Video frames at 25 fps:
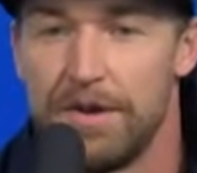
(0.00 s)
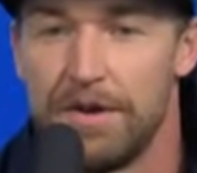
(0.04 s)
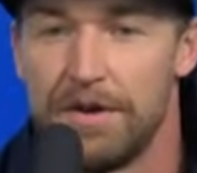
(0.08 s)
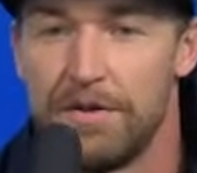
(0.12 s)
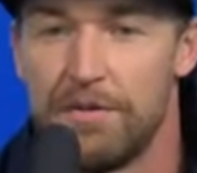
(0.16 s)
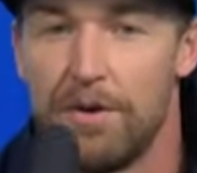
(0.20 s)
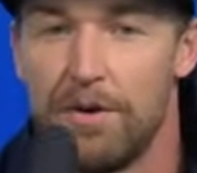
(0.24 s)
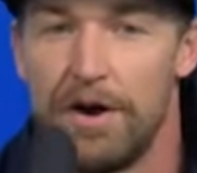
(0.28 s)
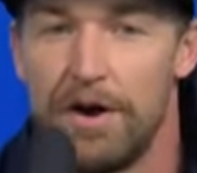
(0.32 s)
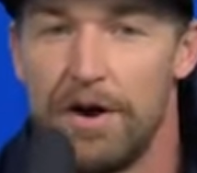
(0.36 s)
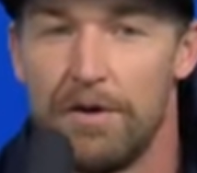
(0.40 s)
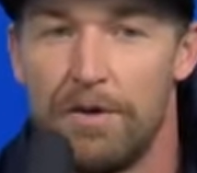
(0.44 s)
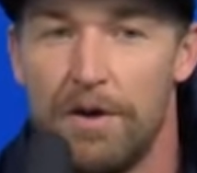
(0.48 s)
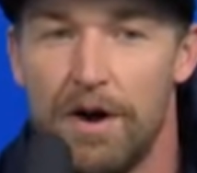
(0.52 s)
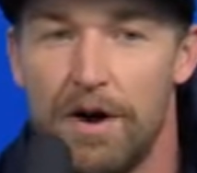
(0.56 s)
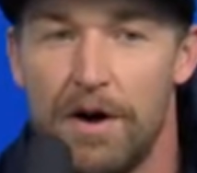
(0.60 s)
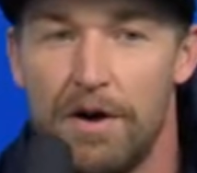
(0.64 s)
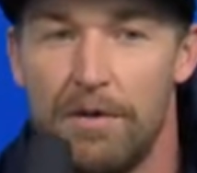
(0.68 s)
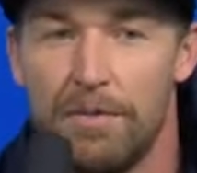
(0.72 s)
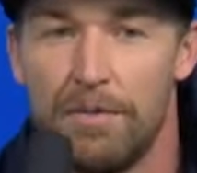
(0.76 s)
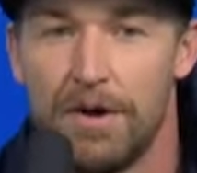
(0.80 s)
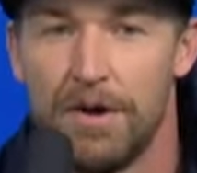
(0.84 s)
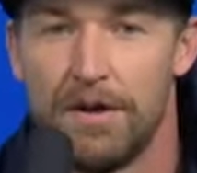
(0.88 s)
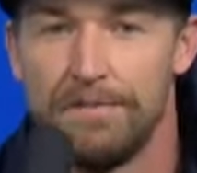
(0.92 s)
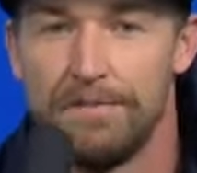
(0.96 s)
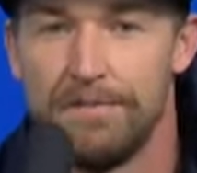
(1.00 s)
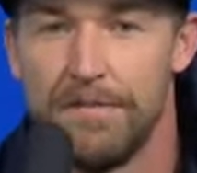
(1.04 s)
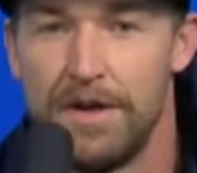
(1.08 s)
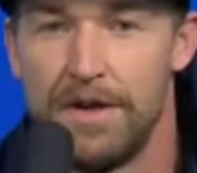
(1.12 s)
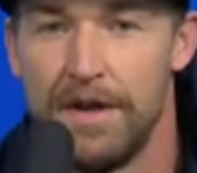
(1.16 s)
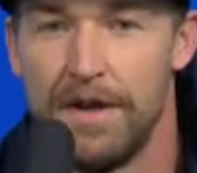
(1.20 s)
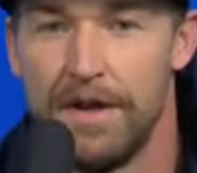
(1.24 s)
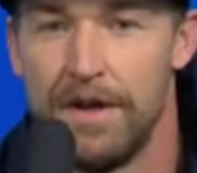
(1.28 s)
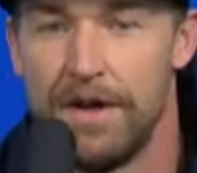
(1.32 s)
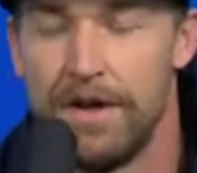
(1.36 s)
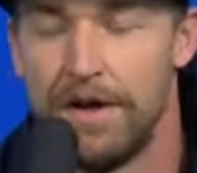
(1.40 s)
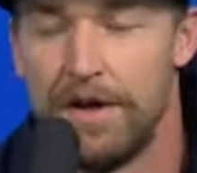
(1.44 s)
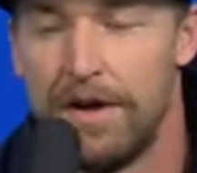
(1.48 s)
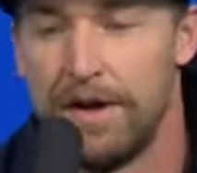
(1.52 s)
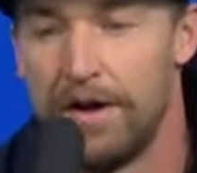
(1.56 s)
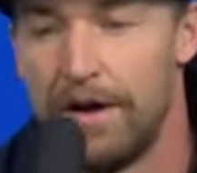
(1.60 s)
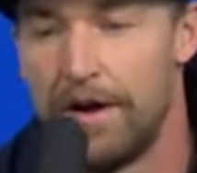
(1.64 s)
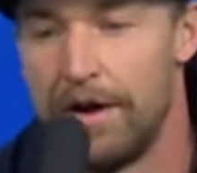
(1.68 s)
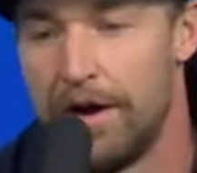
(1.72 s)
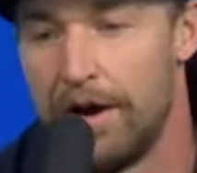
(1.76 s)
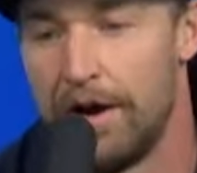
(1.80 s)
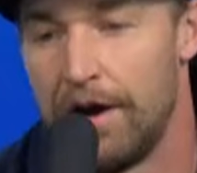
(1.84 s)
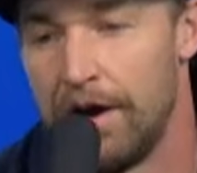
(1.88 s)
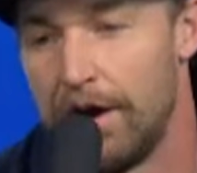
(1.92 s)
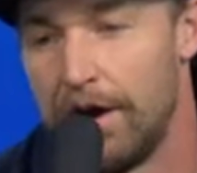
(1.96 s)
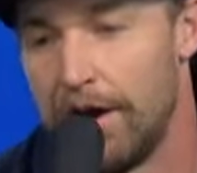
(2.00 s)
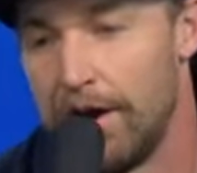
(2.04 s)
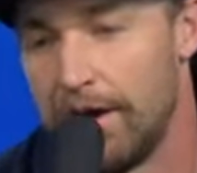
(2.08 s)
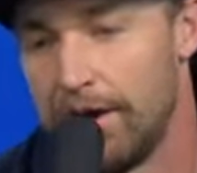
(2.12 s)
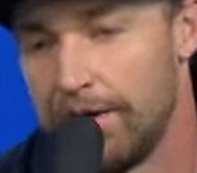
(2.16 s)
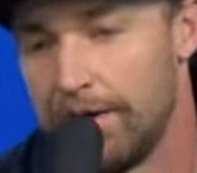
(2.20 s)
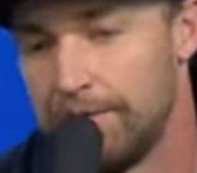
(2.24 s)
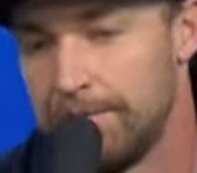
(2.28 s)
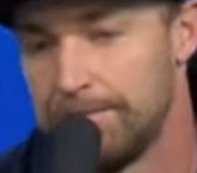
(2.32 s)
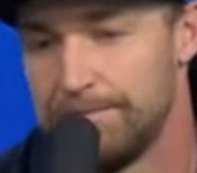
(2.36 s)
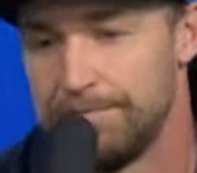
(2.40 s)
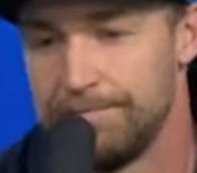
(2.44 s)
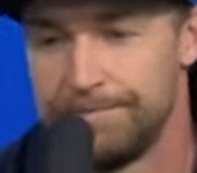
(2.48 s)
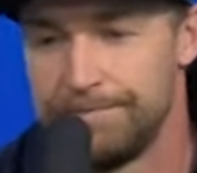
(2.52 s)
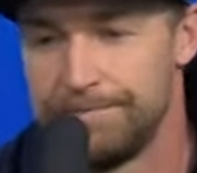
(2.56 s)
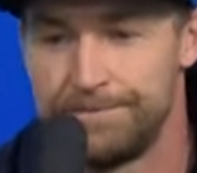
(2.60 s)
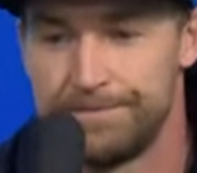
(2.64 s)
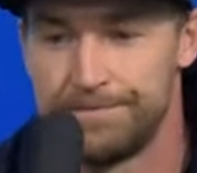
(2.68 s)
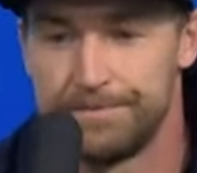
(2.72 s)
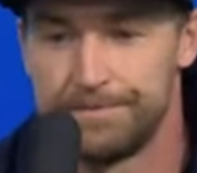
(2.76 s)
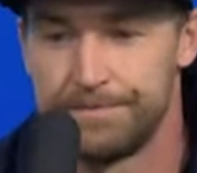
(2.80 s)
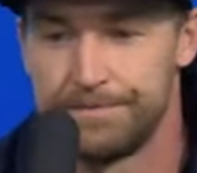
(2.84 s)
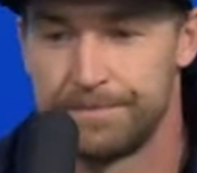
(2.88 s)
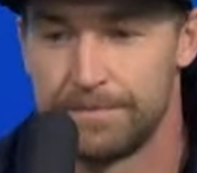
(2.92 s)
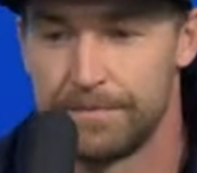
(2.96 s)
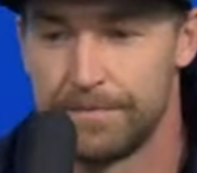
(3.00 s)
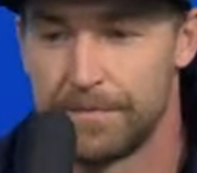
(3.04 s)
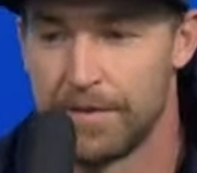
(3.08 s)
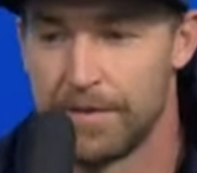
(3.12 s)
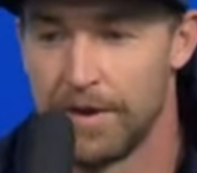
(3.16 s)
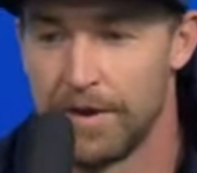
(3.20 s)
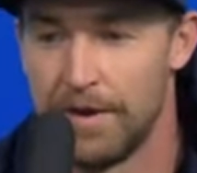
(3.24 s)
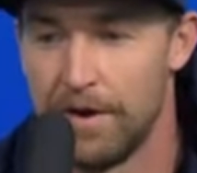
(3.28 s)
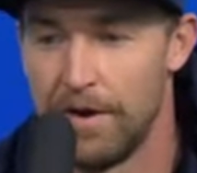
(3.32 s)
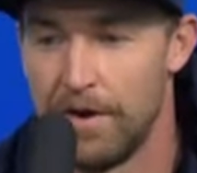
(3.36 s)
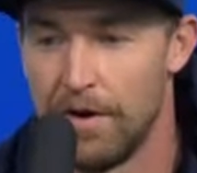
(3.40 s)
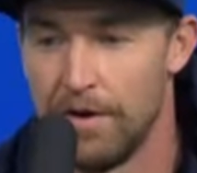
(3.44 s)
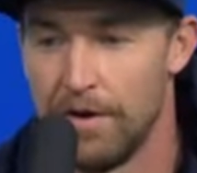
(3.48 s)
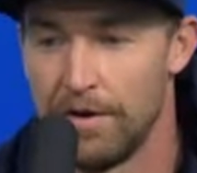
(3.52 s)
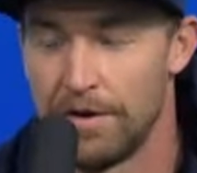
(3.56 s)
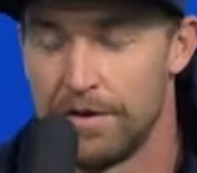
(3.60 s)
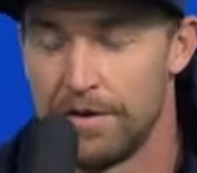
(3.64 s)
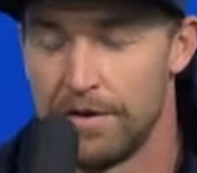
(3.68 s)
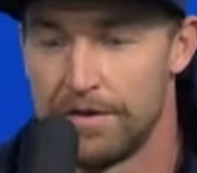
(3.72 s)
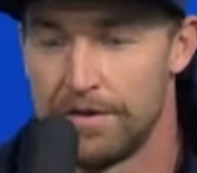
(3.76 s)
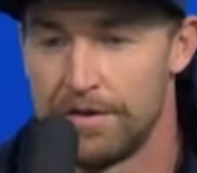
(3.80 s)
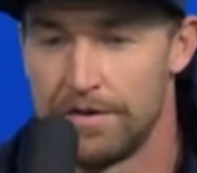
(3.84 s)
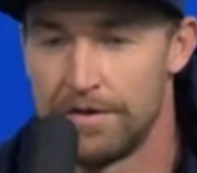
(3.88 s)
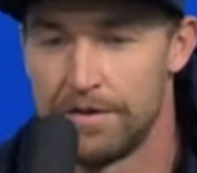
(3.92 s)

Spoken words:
quite a while, but, you know, it